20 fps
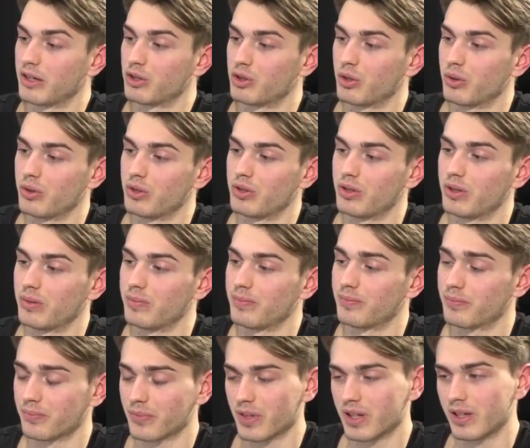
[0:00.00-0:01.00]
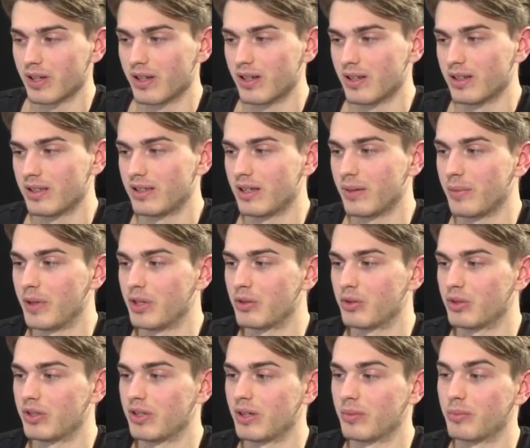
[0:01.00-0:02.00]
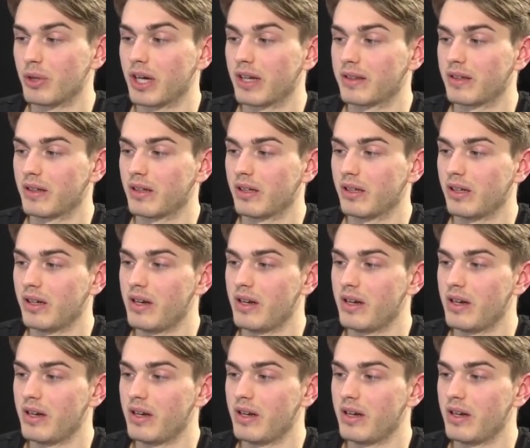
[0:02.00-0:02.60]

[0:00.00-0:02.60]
show you some interesting practical